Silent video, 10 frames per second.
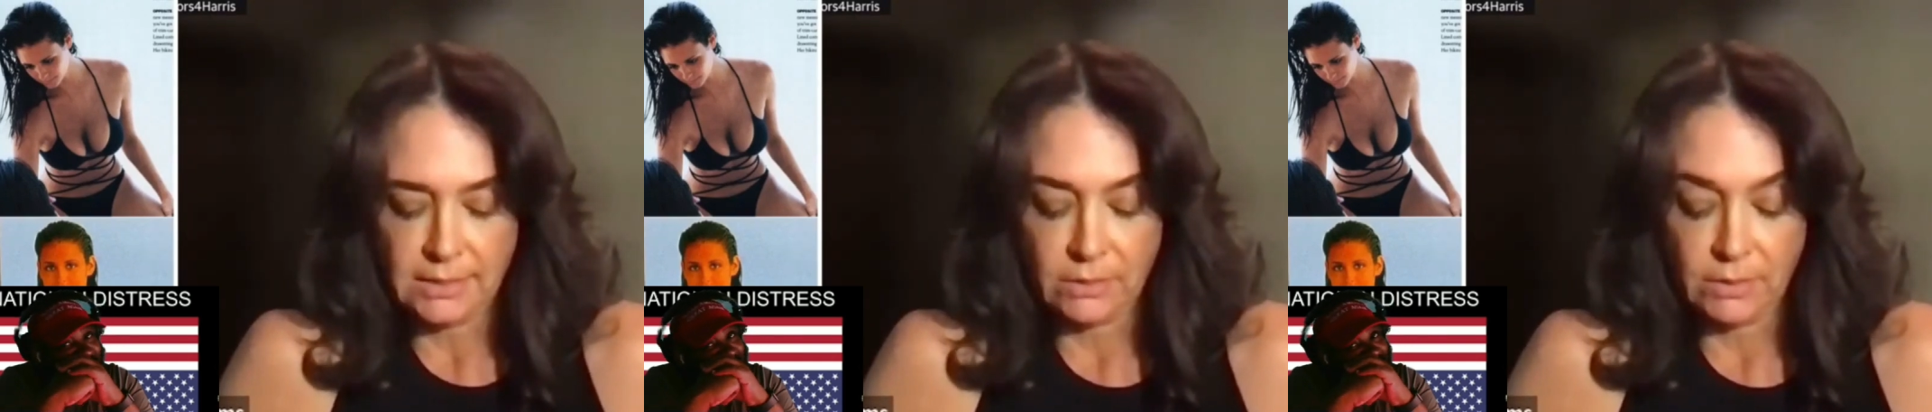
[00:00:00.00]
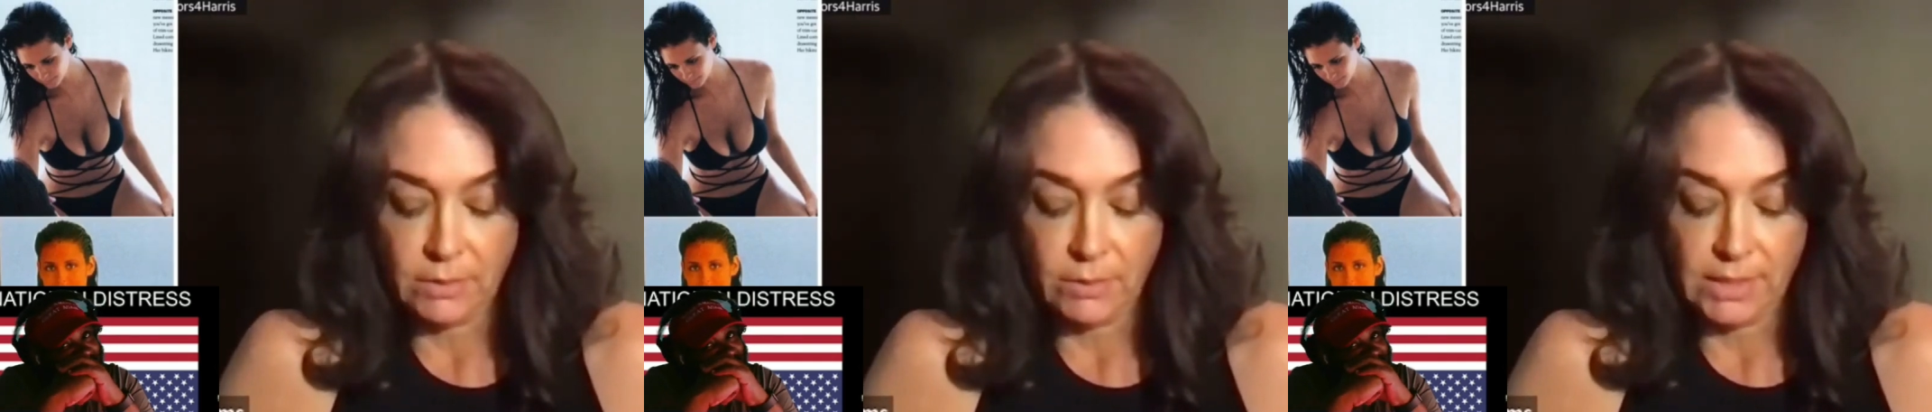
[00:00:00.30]
Speaker 1: so
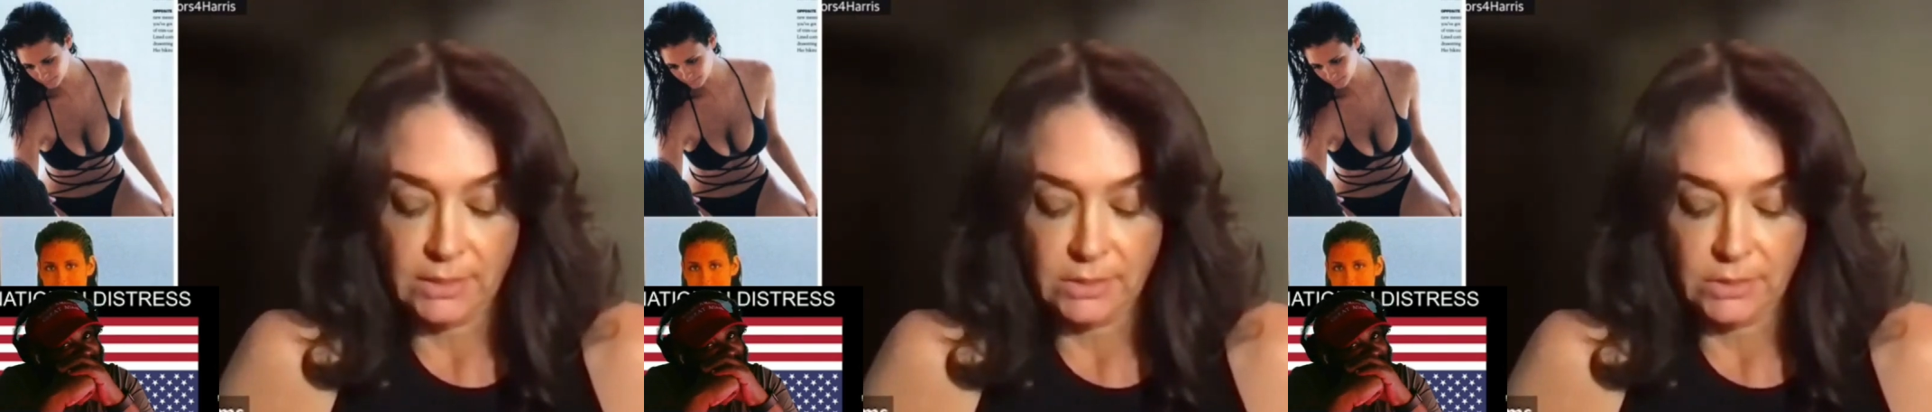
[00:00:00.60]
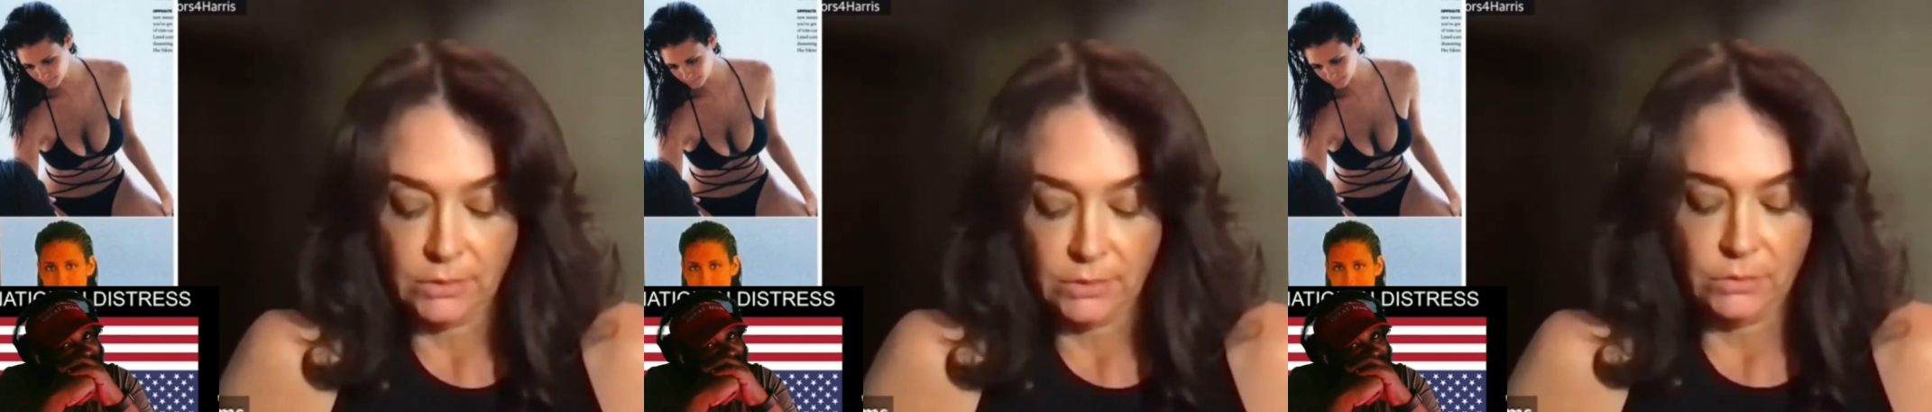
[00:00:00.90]
we went
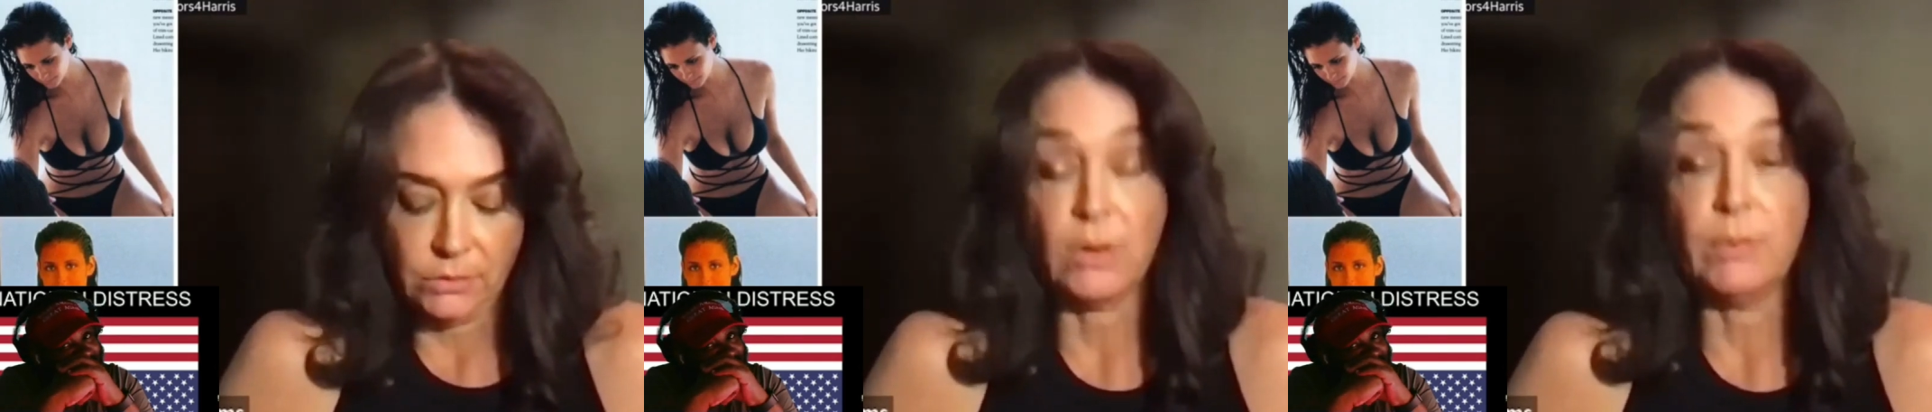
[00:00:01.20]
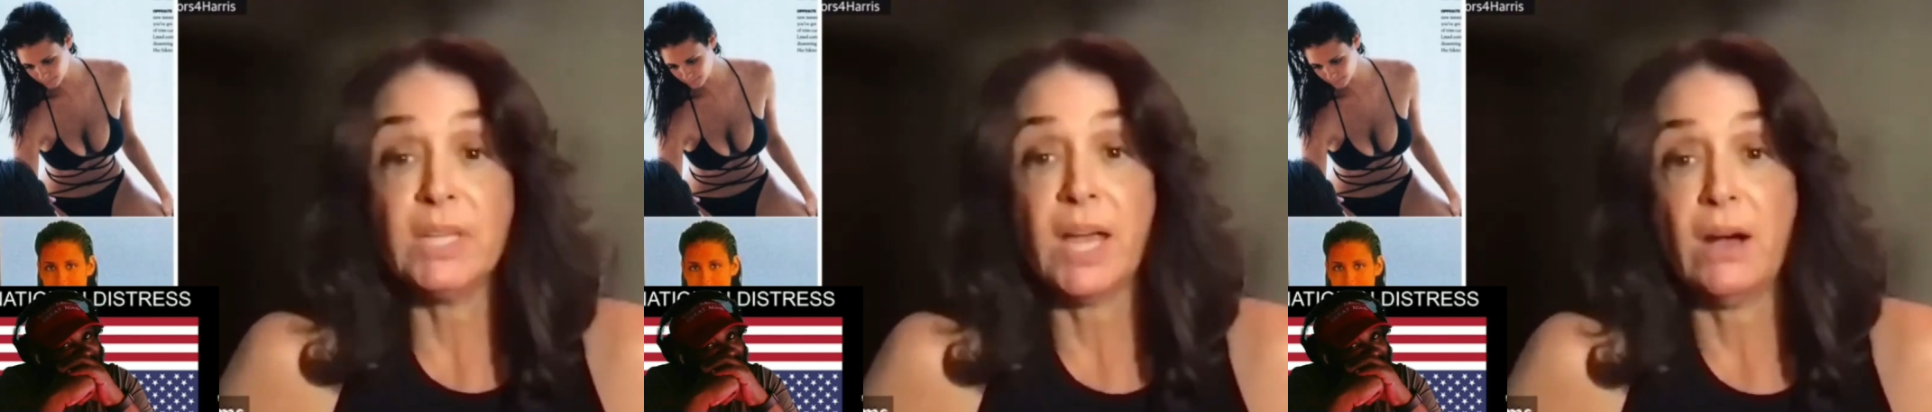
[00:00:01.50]
to
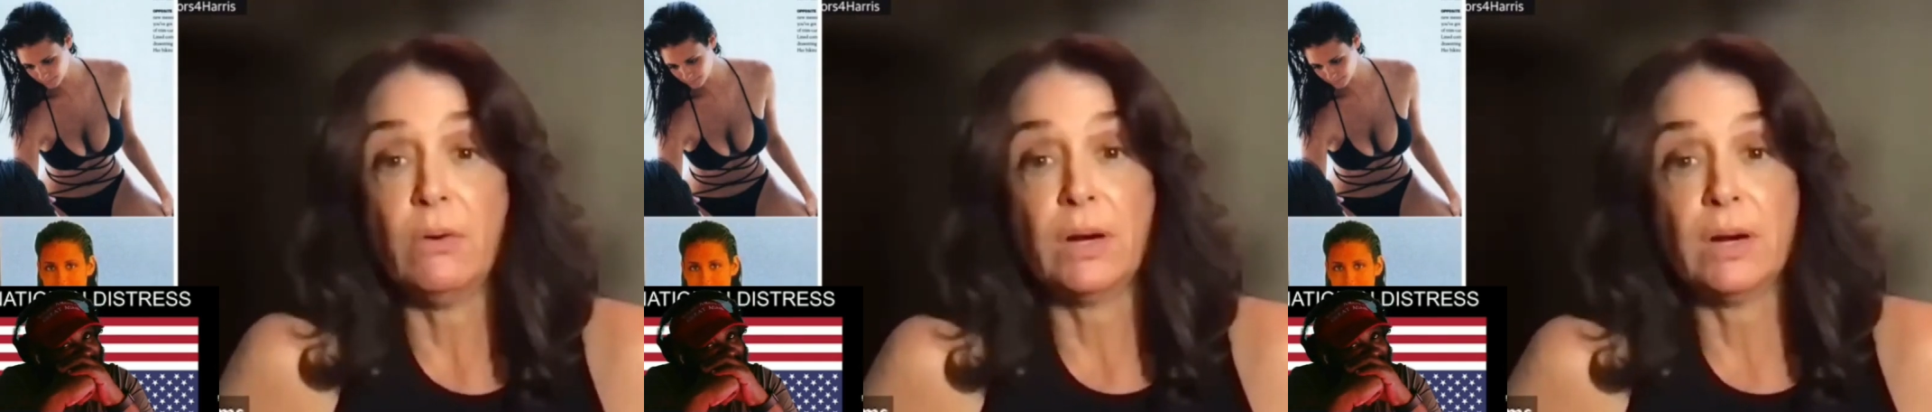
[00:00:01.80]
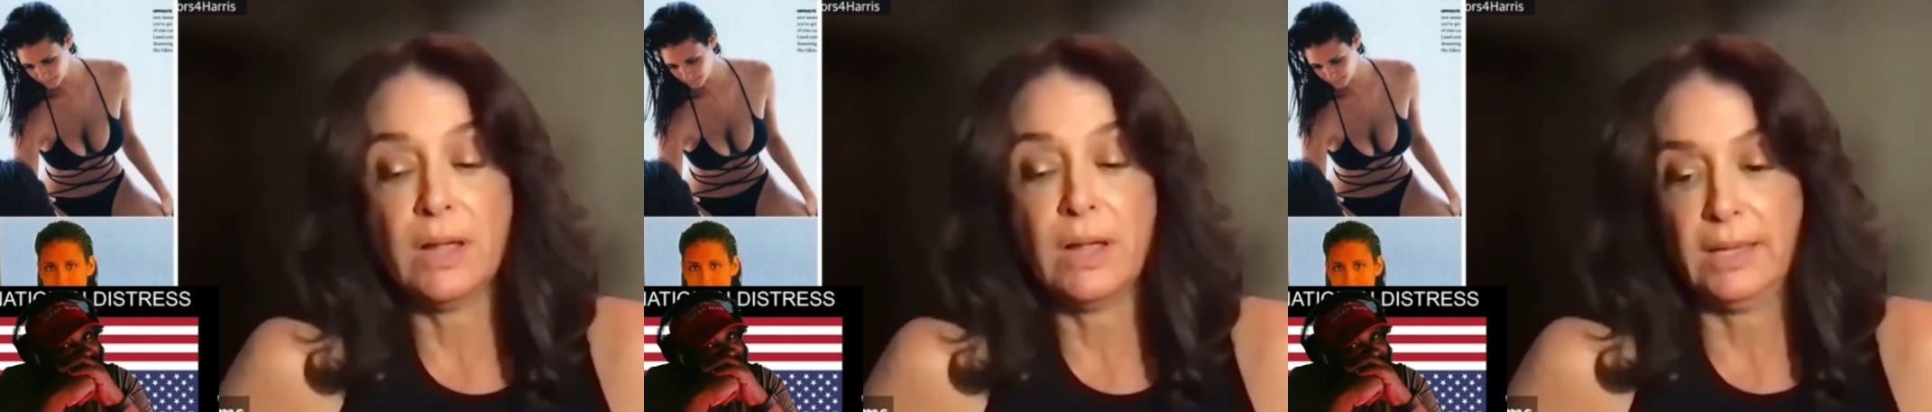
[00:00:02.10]
Trump
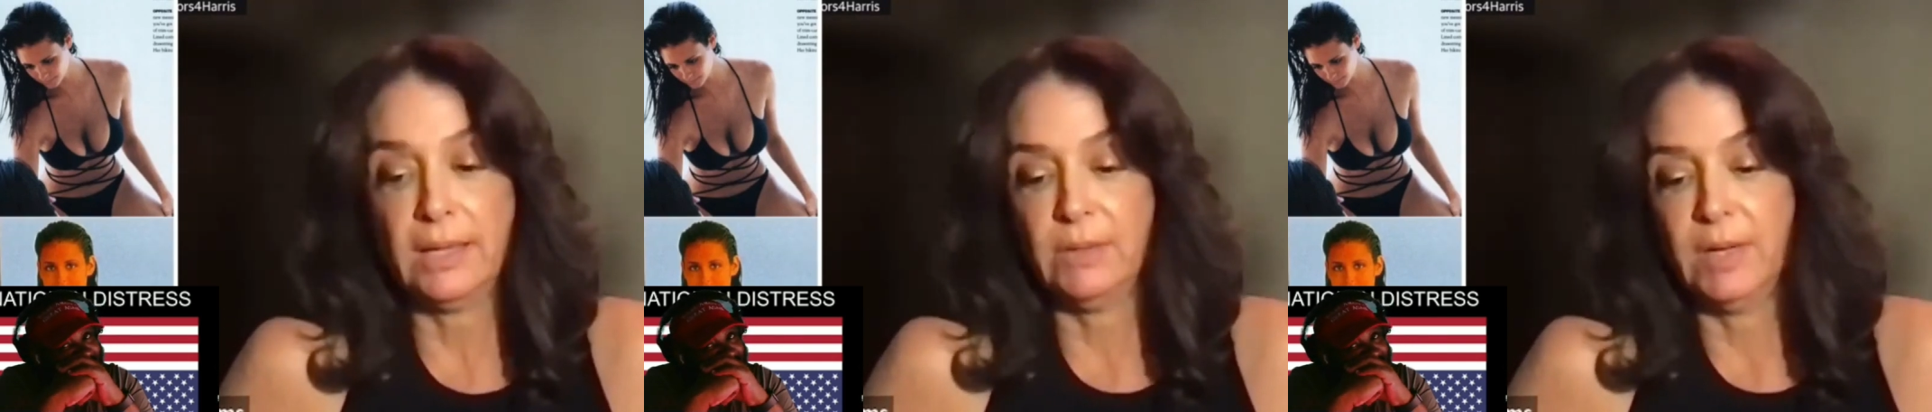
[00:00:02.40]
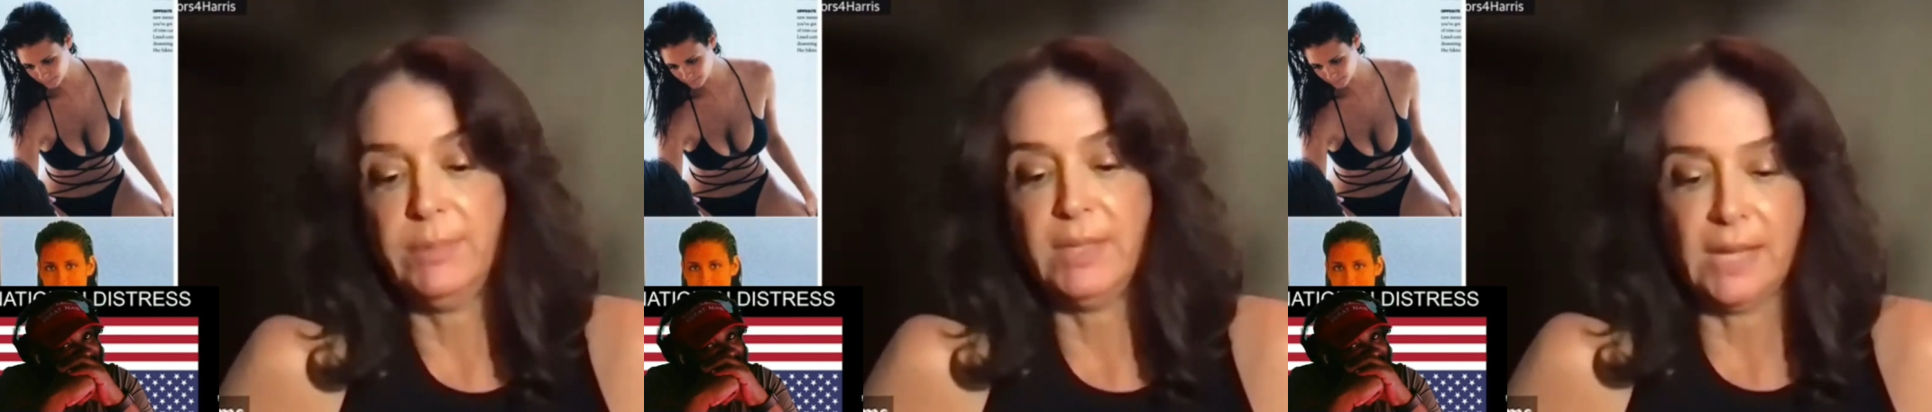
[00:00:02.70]
Tower and
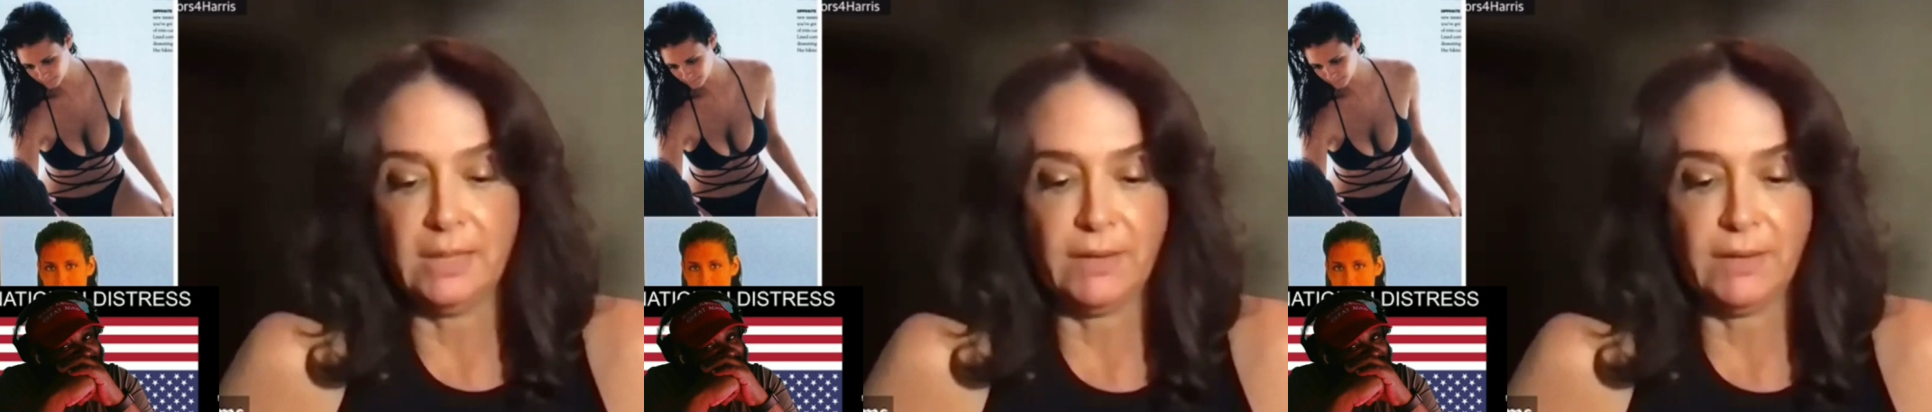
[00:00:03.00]
went up the